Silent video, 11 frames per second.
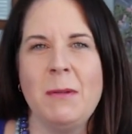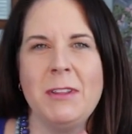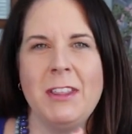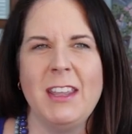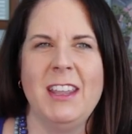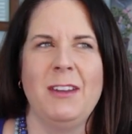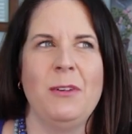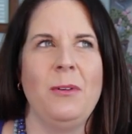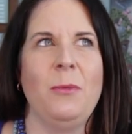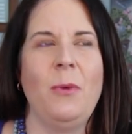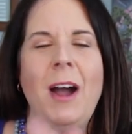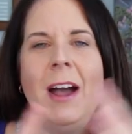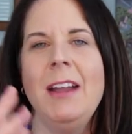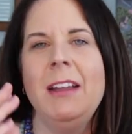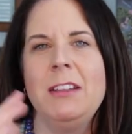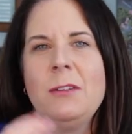might be thinking,
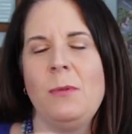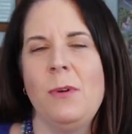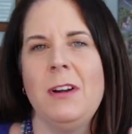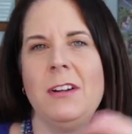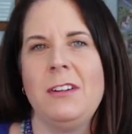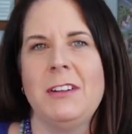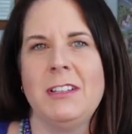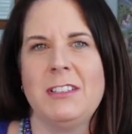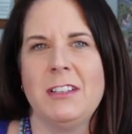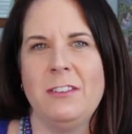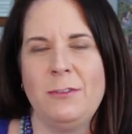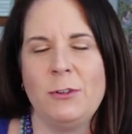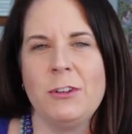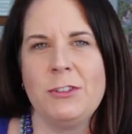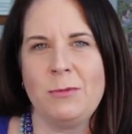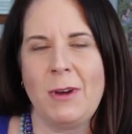why in the world is the
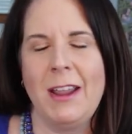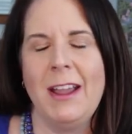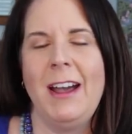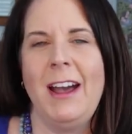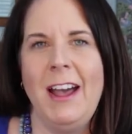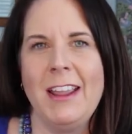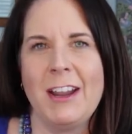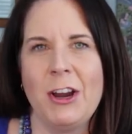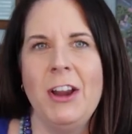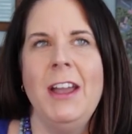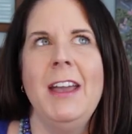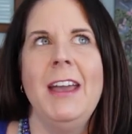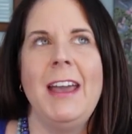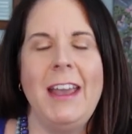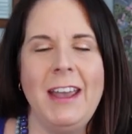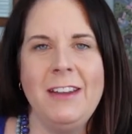divorce rate higher
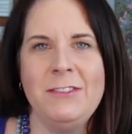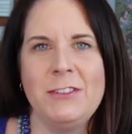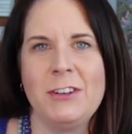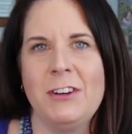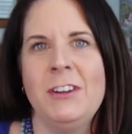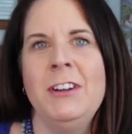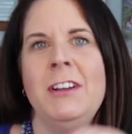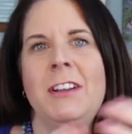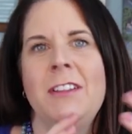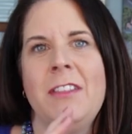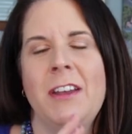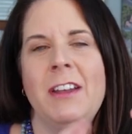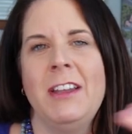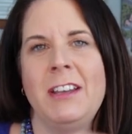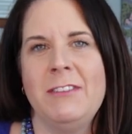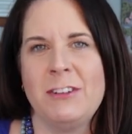after
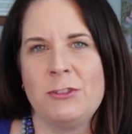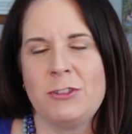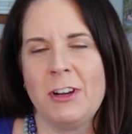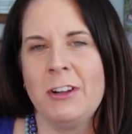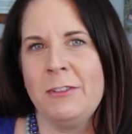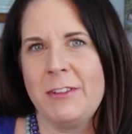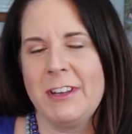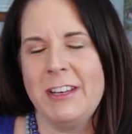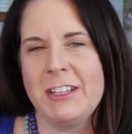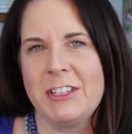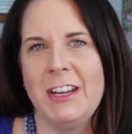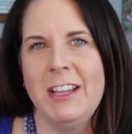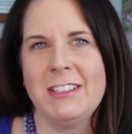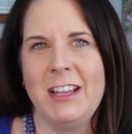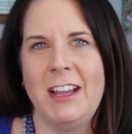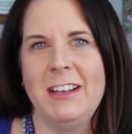the individual struggling with addiction
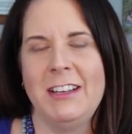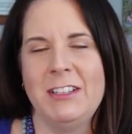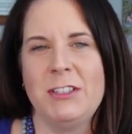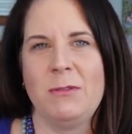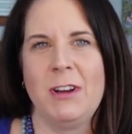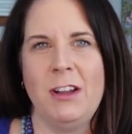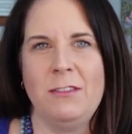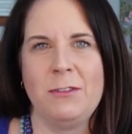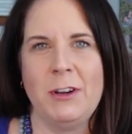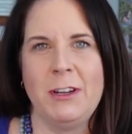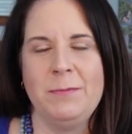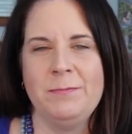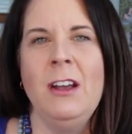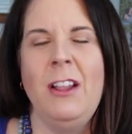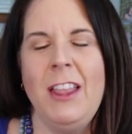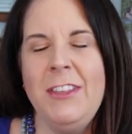has gotten into recovery?
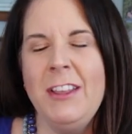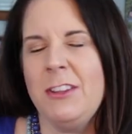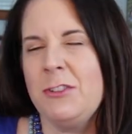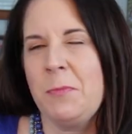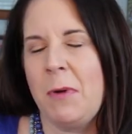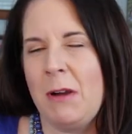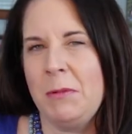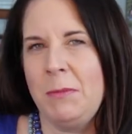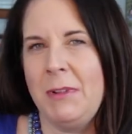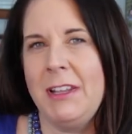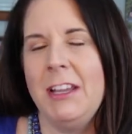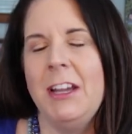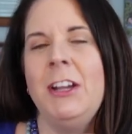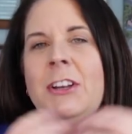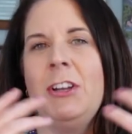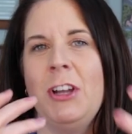Well, I think there's probably
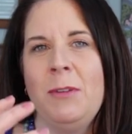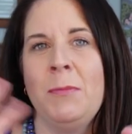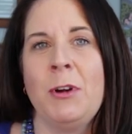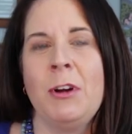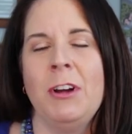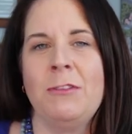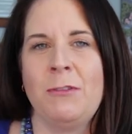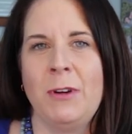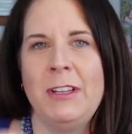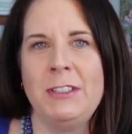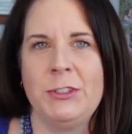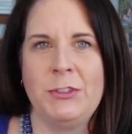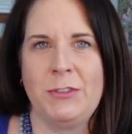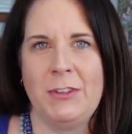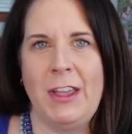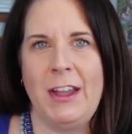a number of reasons
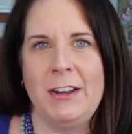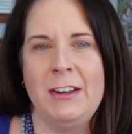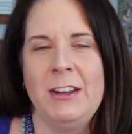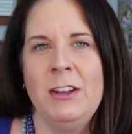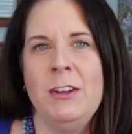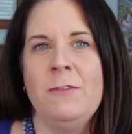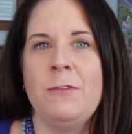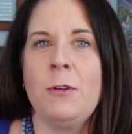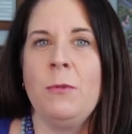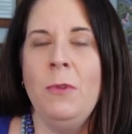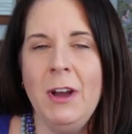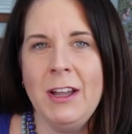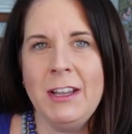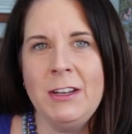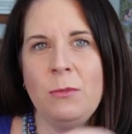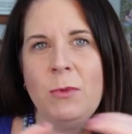for that. For
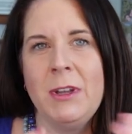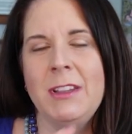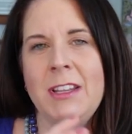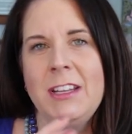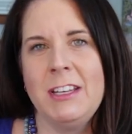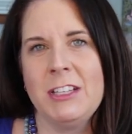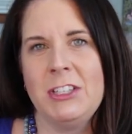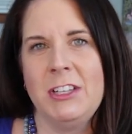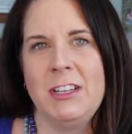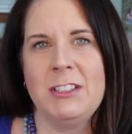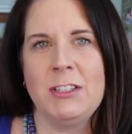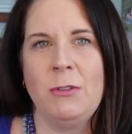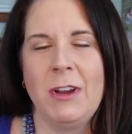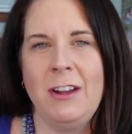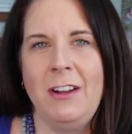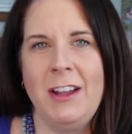one, when the addiction is
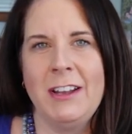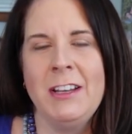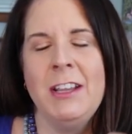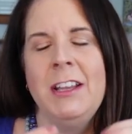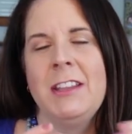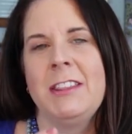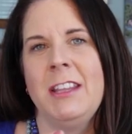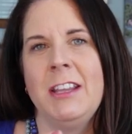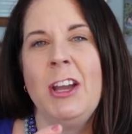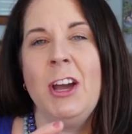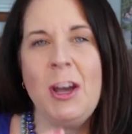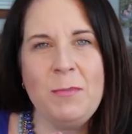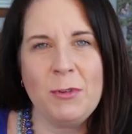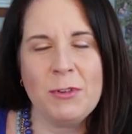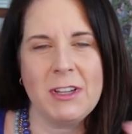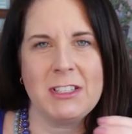going on, the
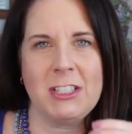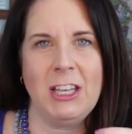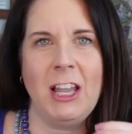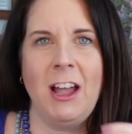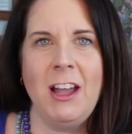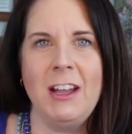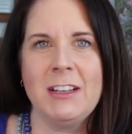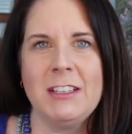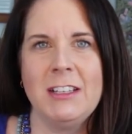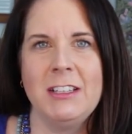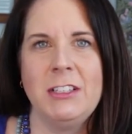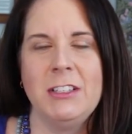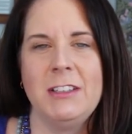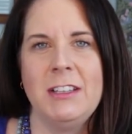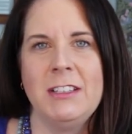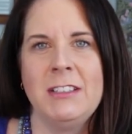couple gets locked
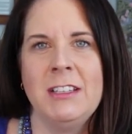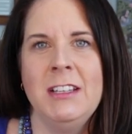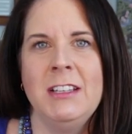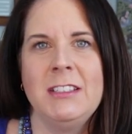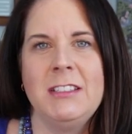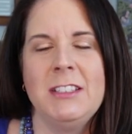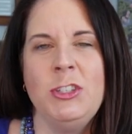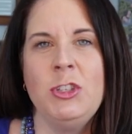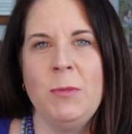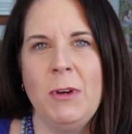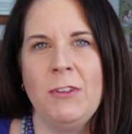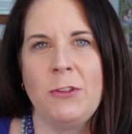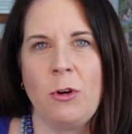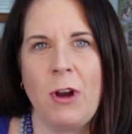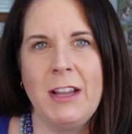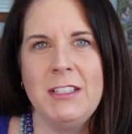into this system of
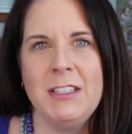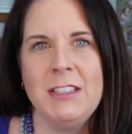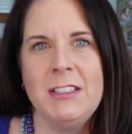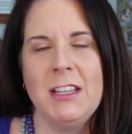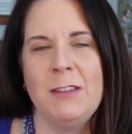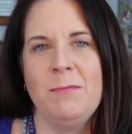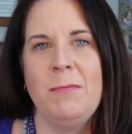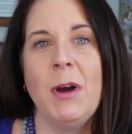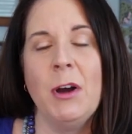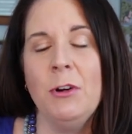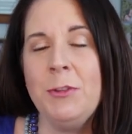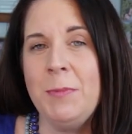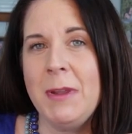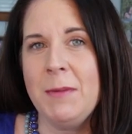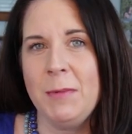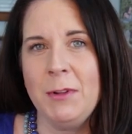crisis, and both
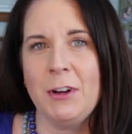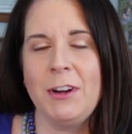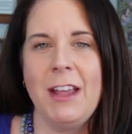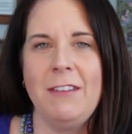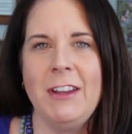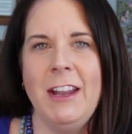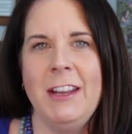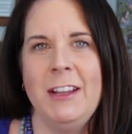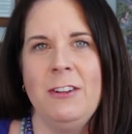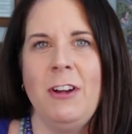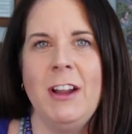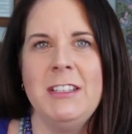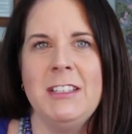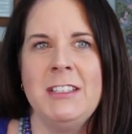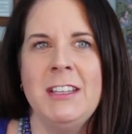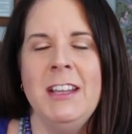people are navigating a
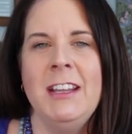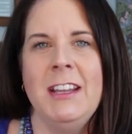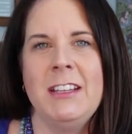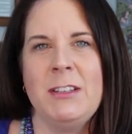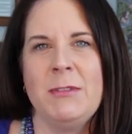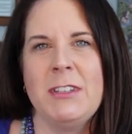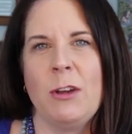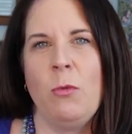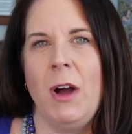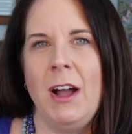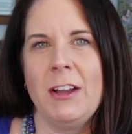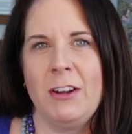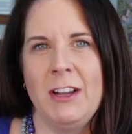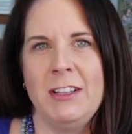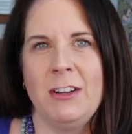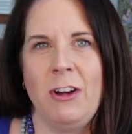crisis. It's almost like while you're
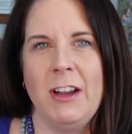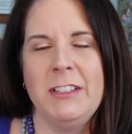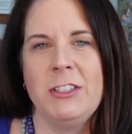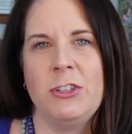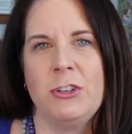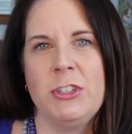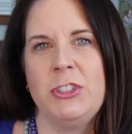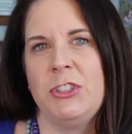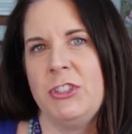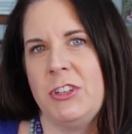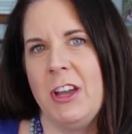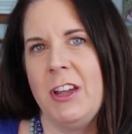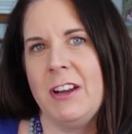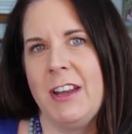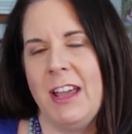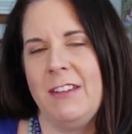in the crisis, you're just
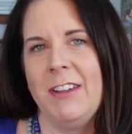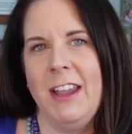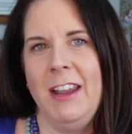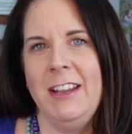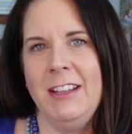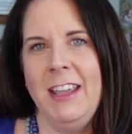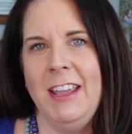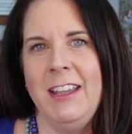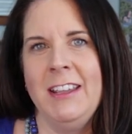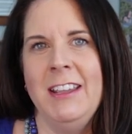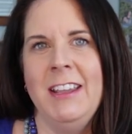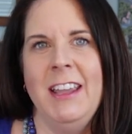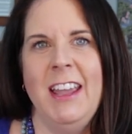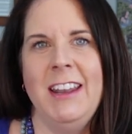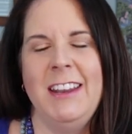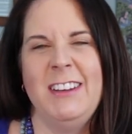stuck navigating that.
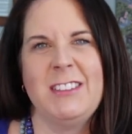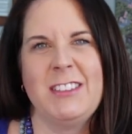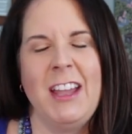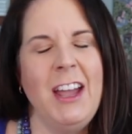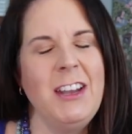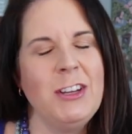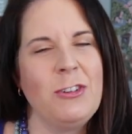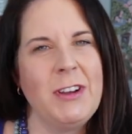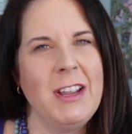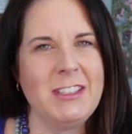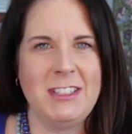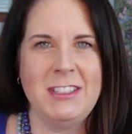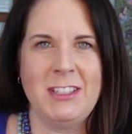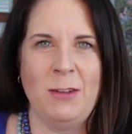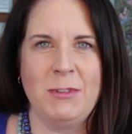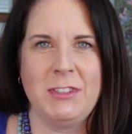And it kind of creates
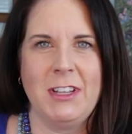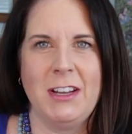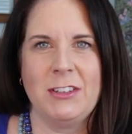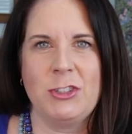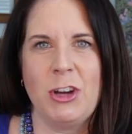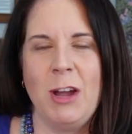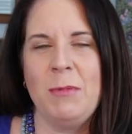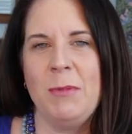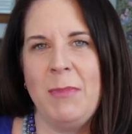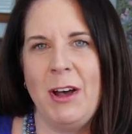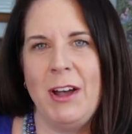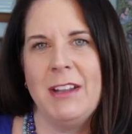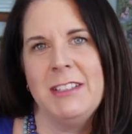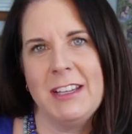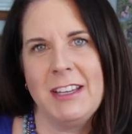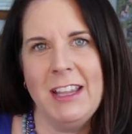this almost like trauma
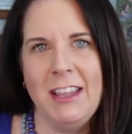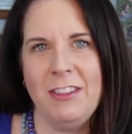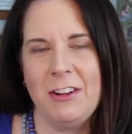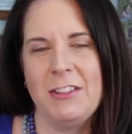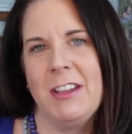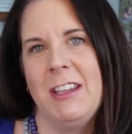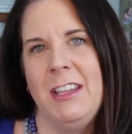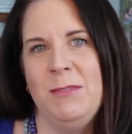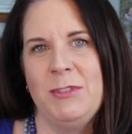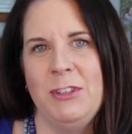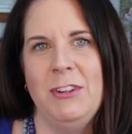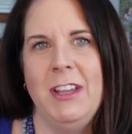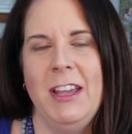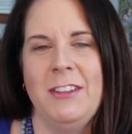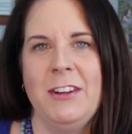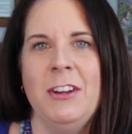bond together that keeps you
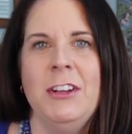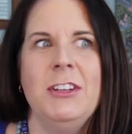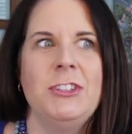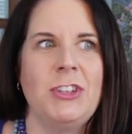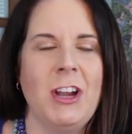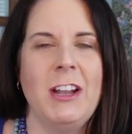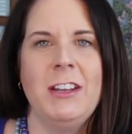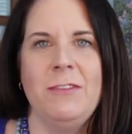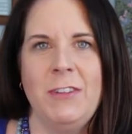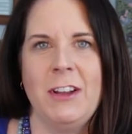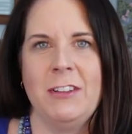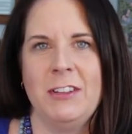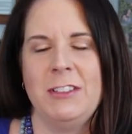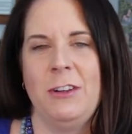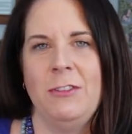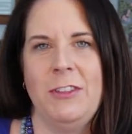together trying to figure
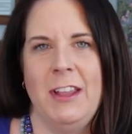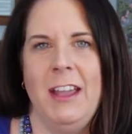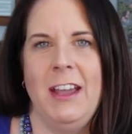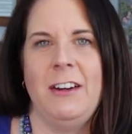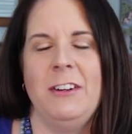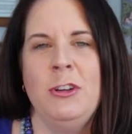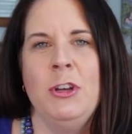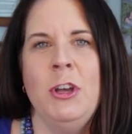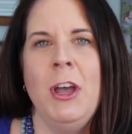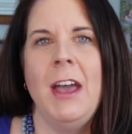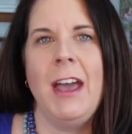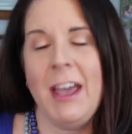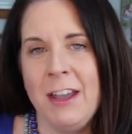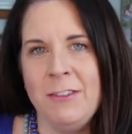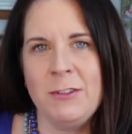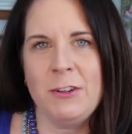this whole thing out.
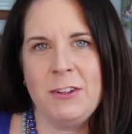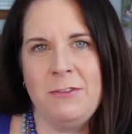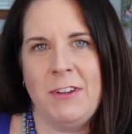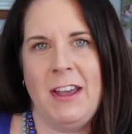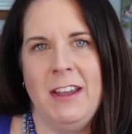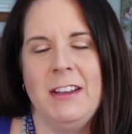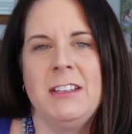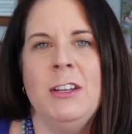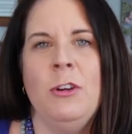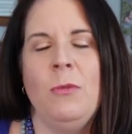After the fact,